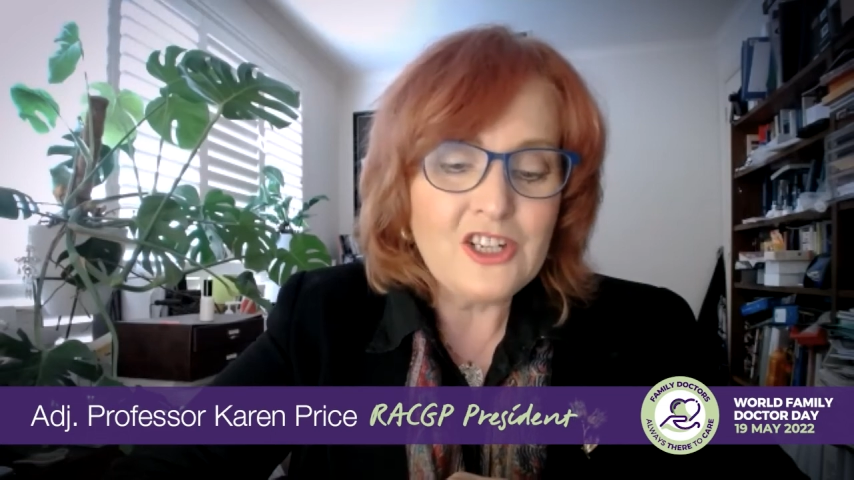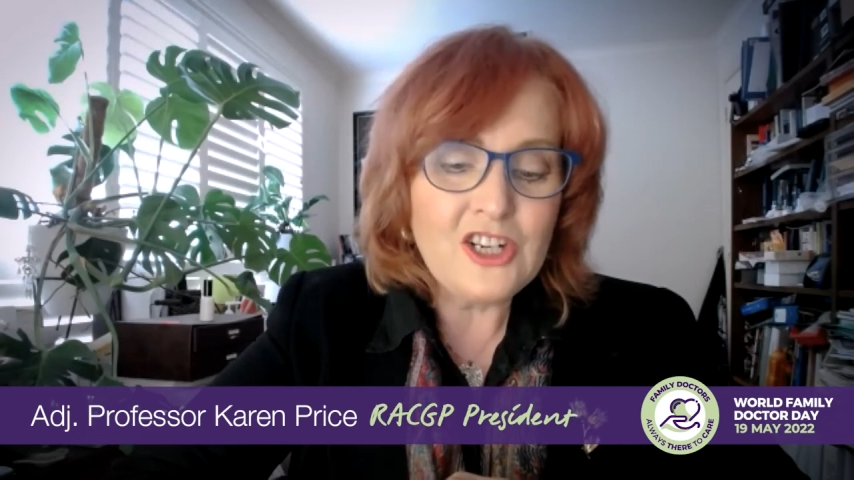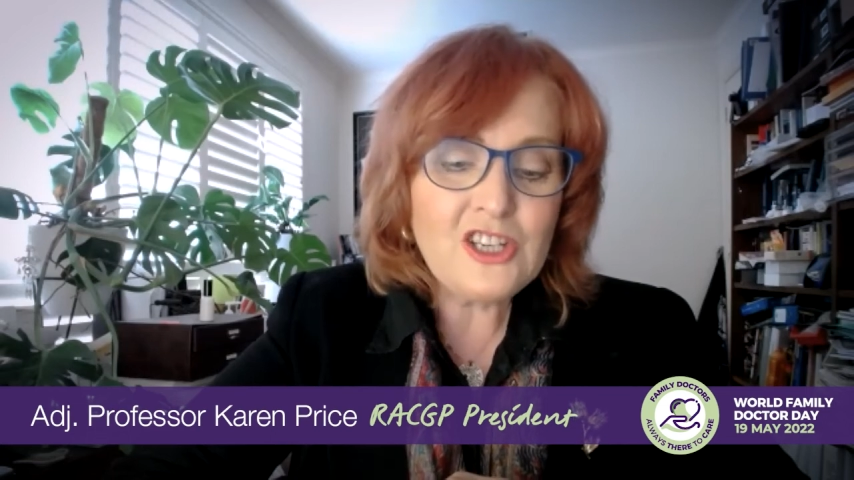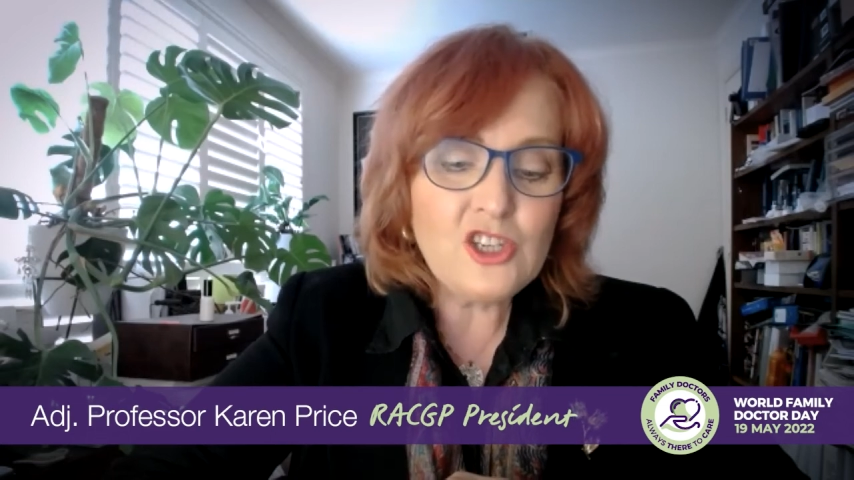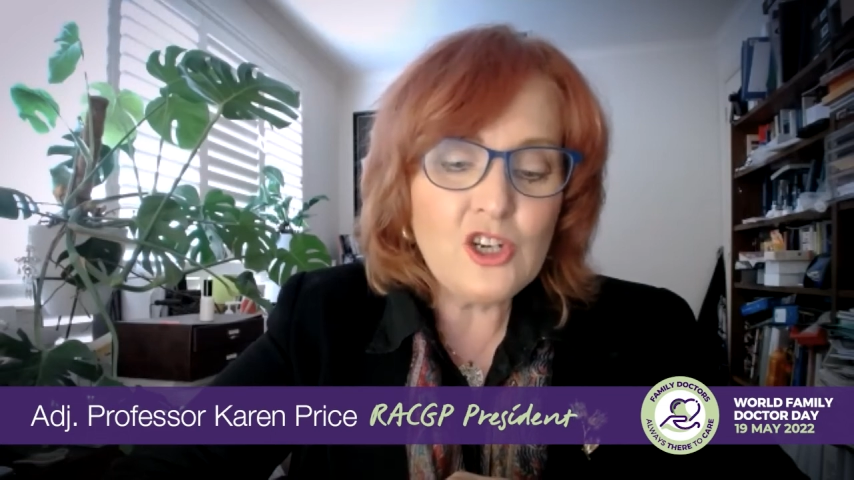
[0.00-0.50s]

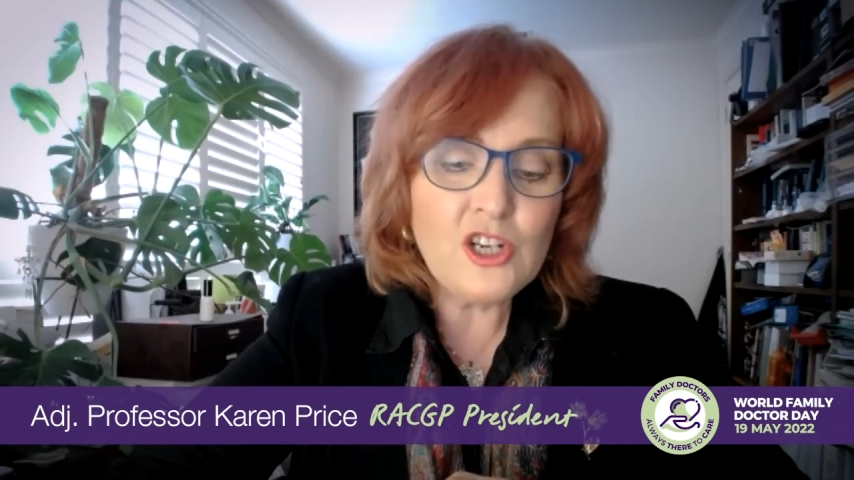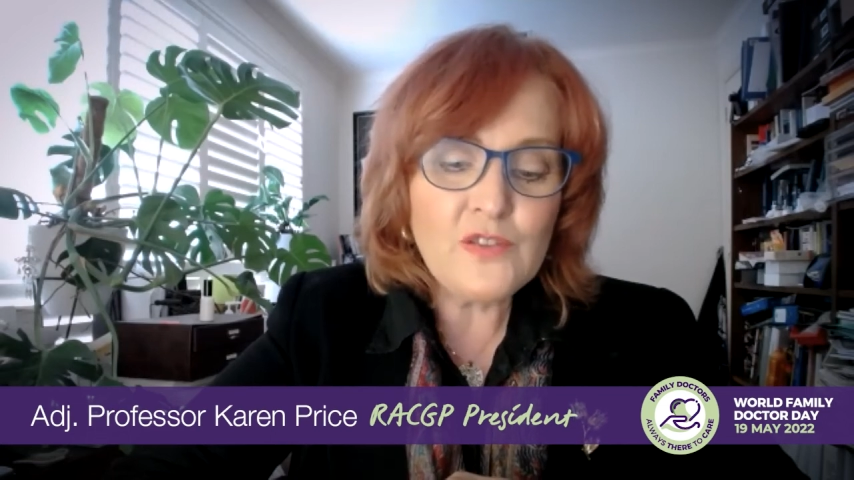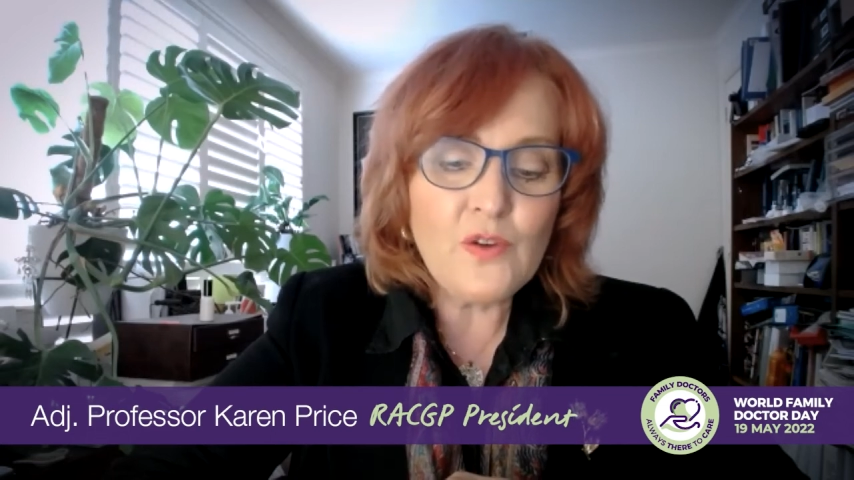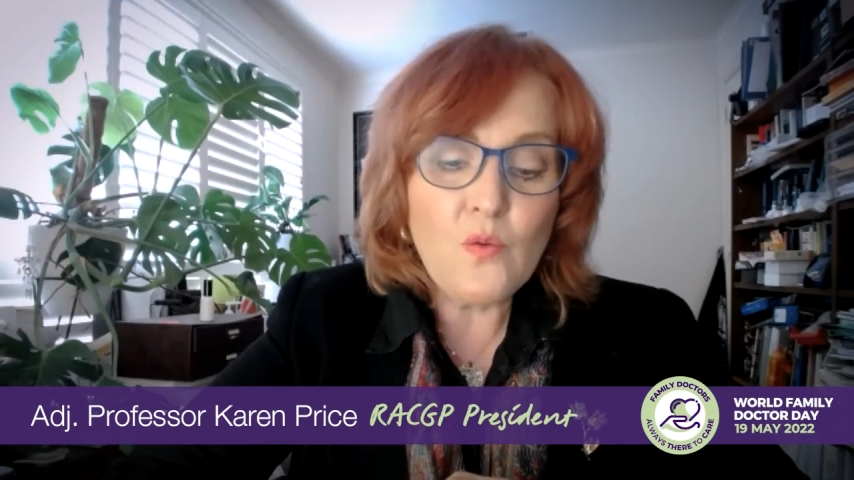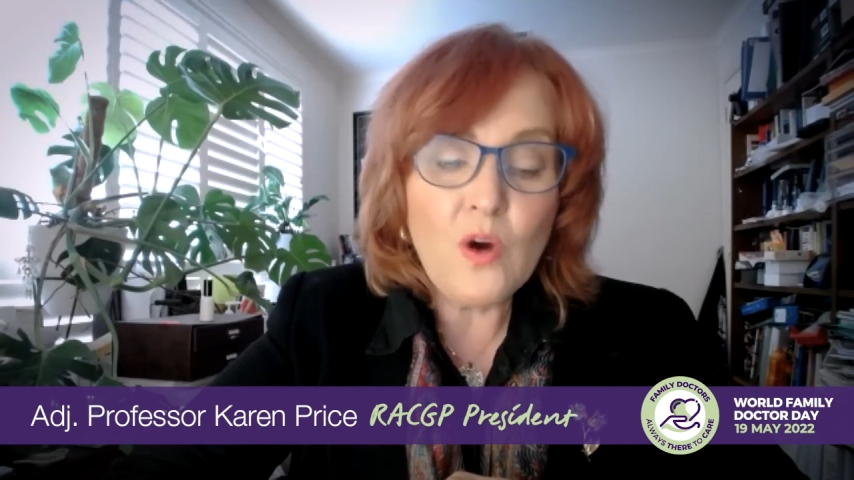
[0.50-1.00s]
Just search
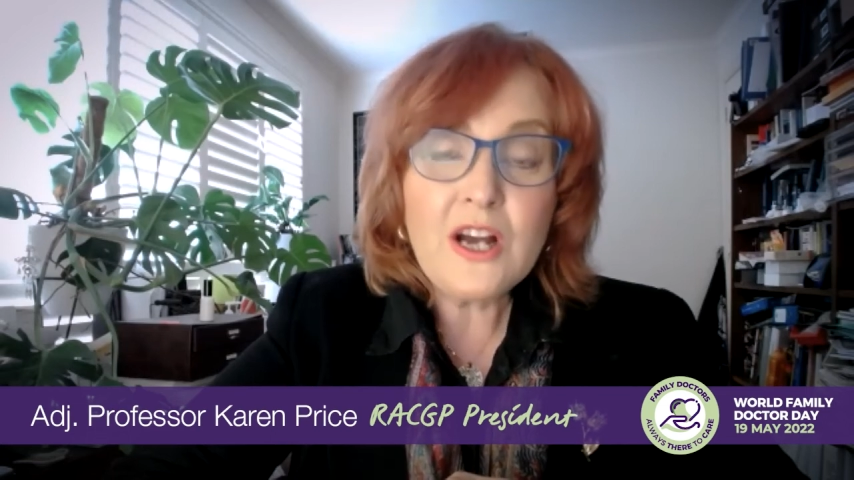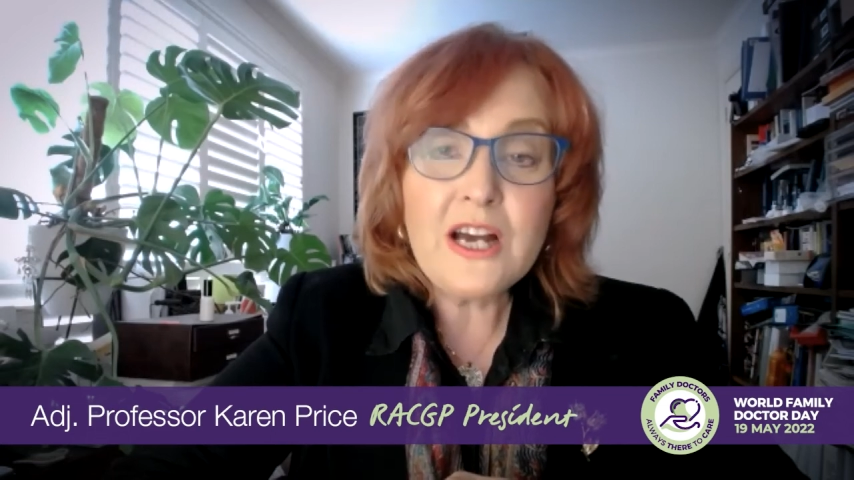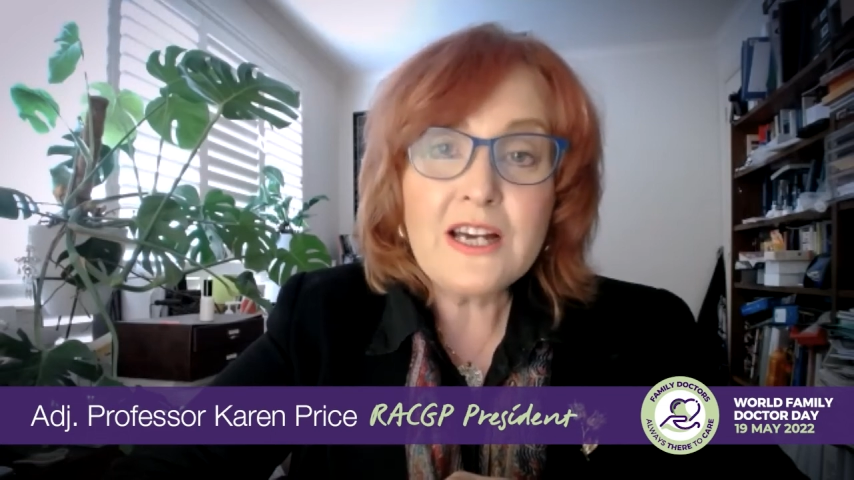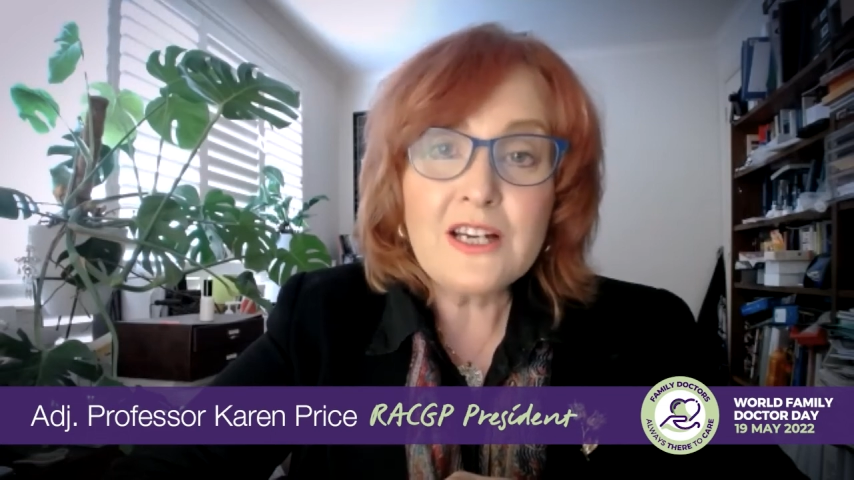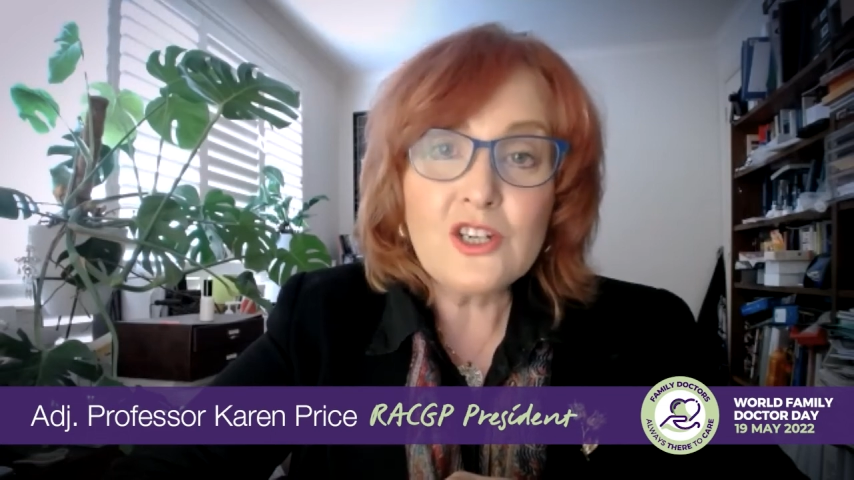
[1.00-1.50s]
for WONCA